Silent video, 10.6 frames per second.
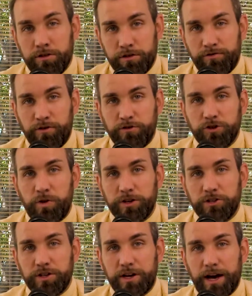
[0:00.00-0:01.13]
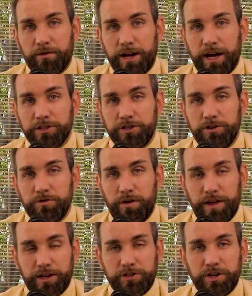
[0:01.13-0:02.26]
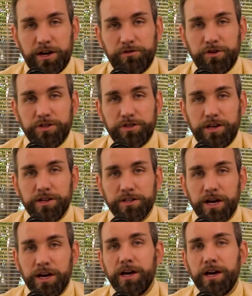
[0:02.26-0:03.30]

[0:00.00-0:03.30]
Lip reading: The first question that I would ask you on that checklist is,